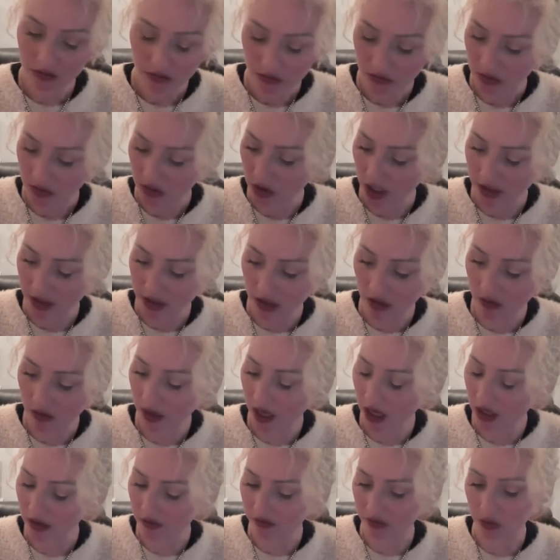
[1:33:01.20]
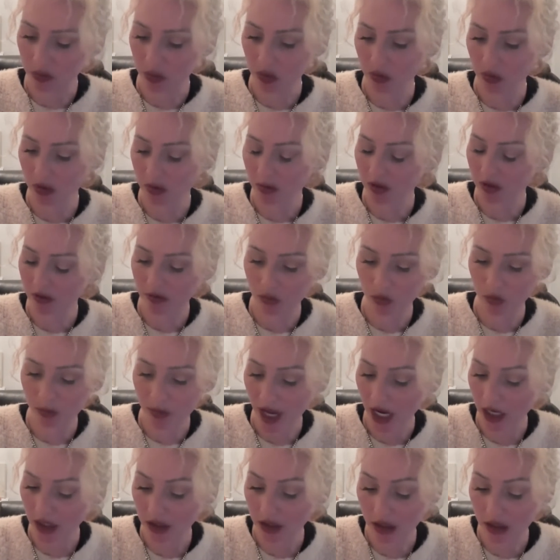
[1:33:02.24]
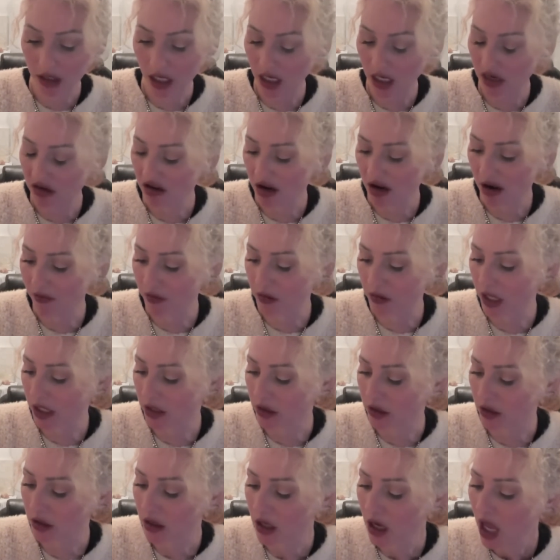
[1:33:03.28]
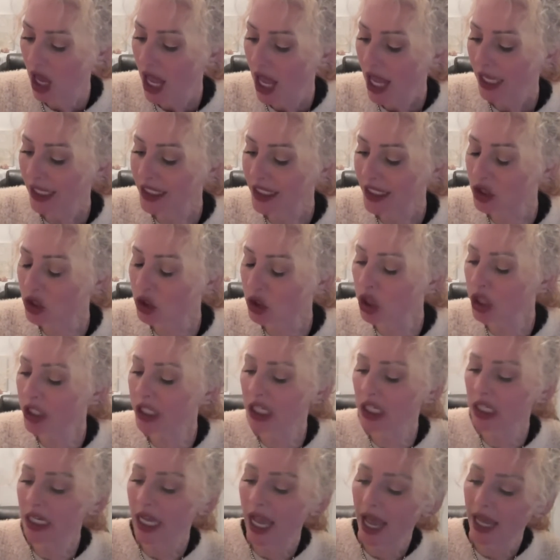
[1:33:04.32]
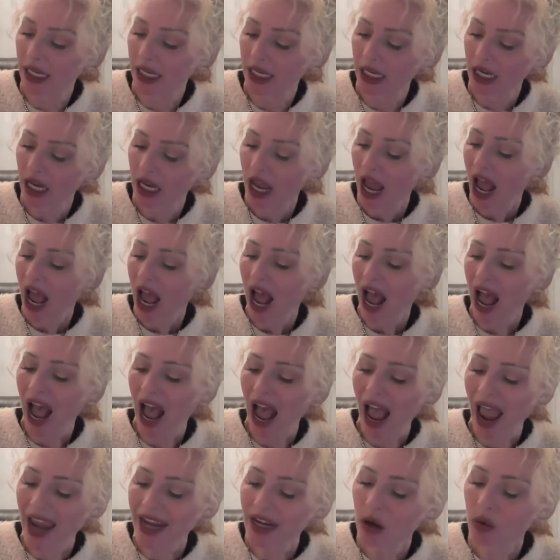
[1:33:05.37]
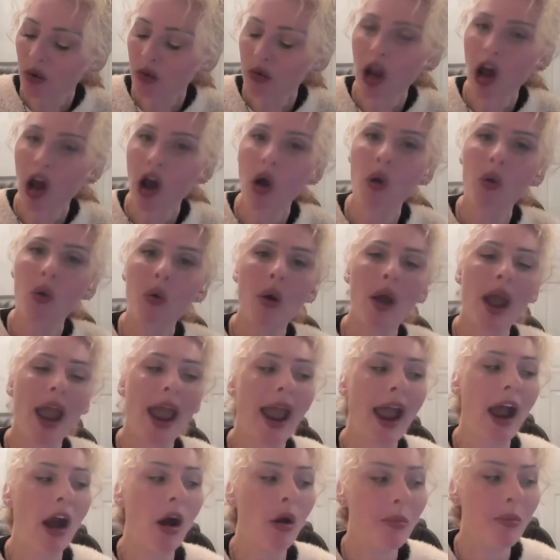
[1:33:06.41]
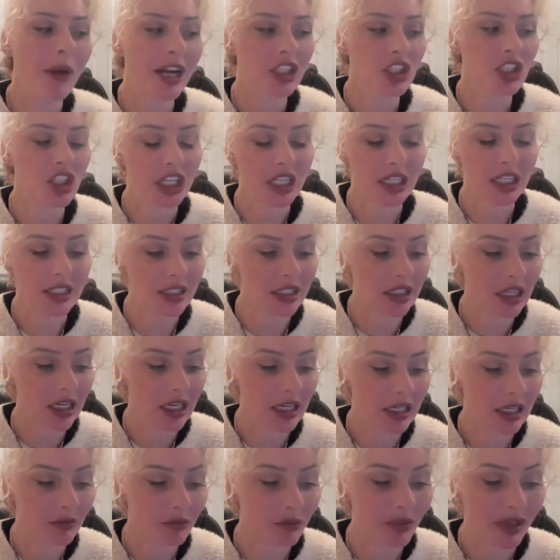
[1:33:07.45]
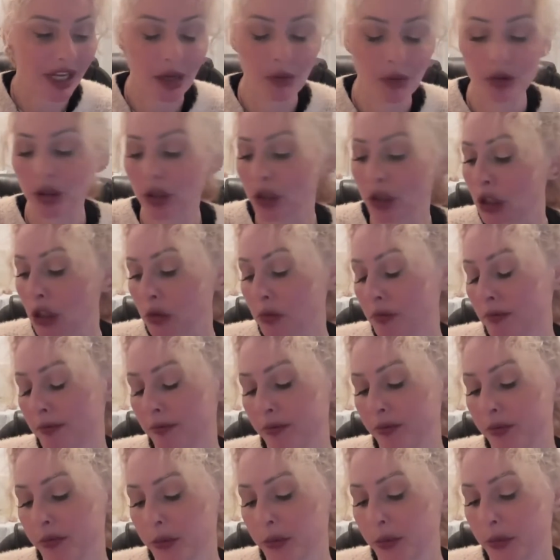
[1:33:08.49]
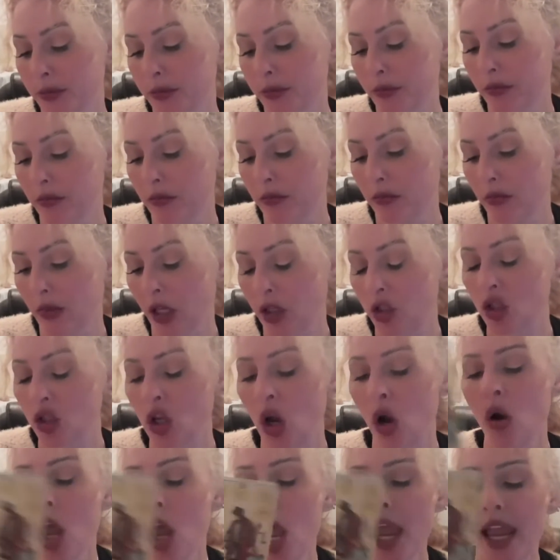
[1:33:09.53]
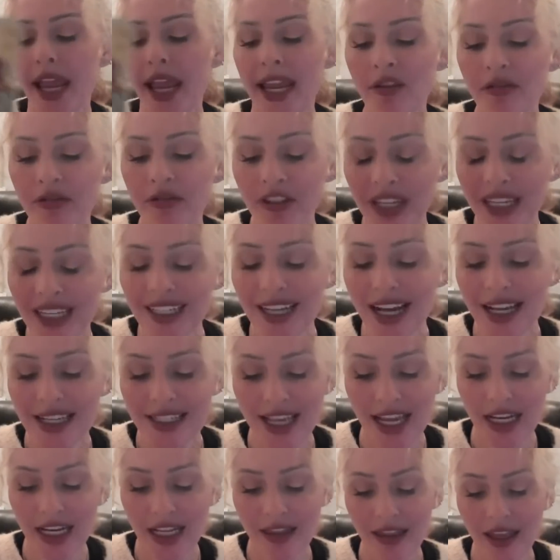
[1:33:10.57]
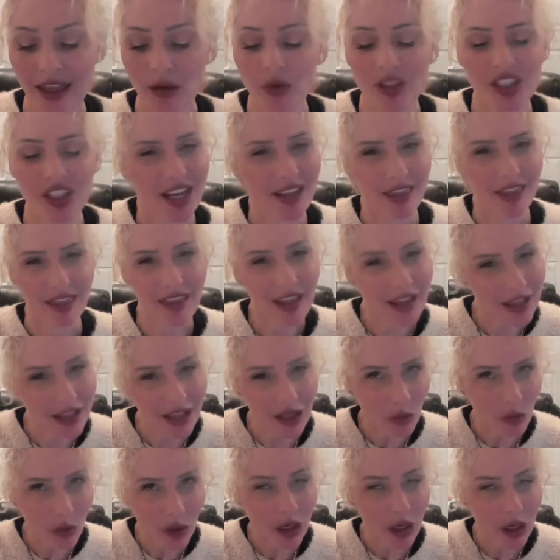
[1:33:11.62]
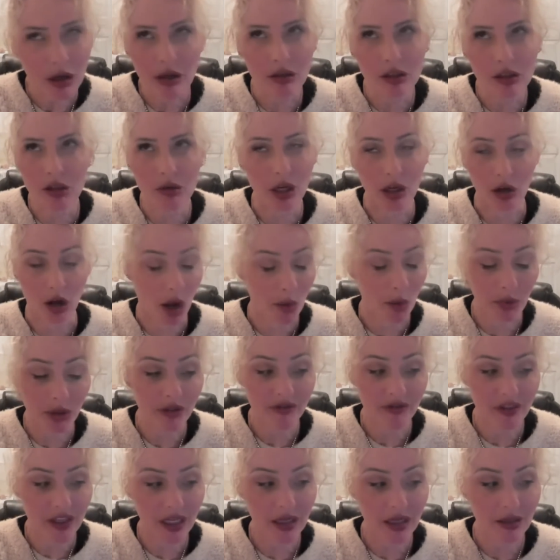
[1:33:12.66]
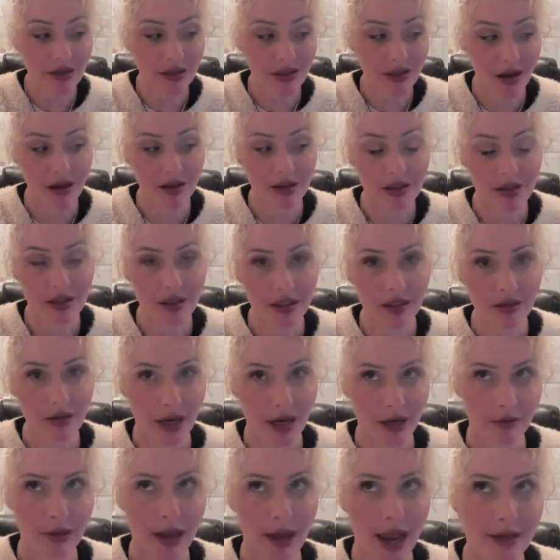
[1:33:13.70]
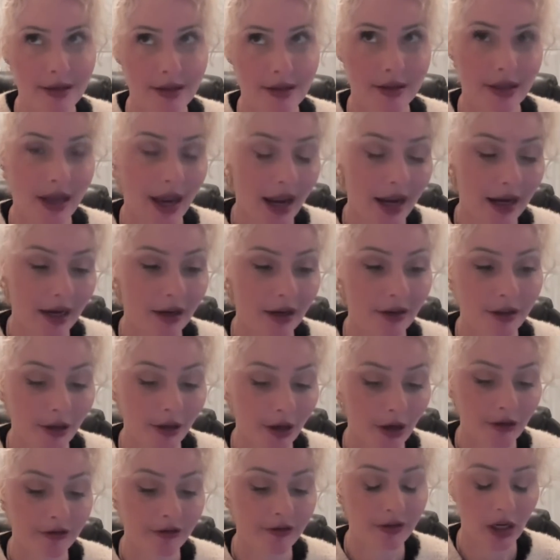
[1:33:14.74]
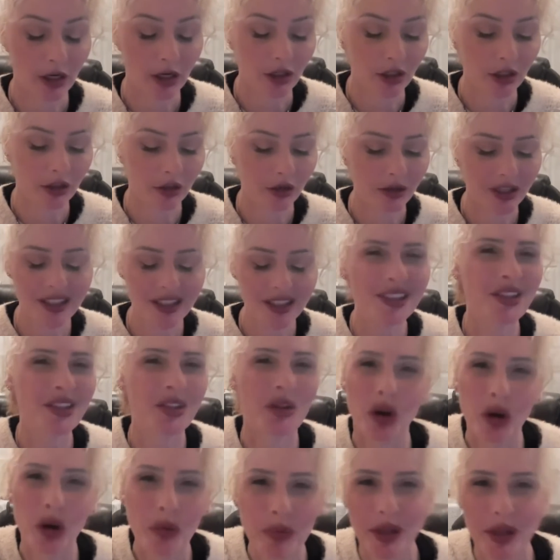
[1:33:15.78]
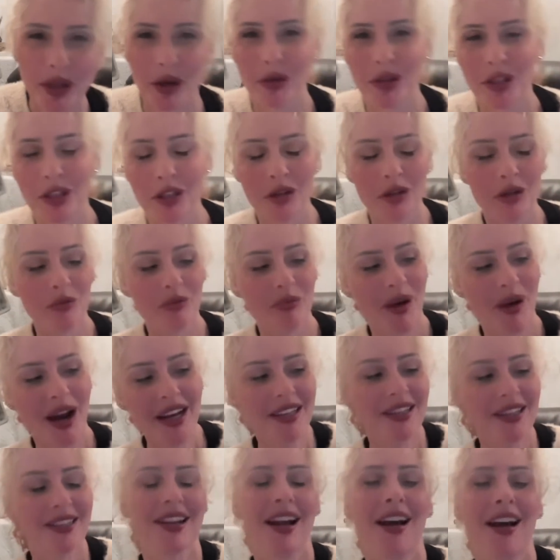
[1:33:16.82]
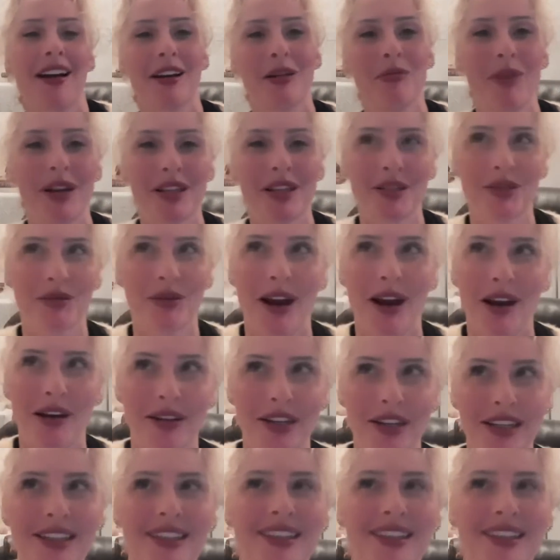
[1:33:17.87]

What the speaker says: You guys know that if you've been with me from back in the day. Never liked her. He's looking at it. I don't know how much he's going to be able to do. So if he does anything, which I think he will do a couple of things, honestly, like last day, here you go, fuck you. He's a Scorpio, dude. Biden's not going to mess around.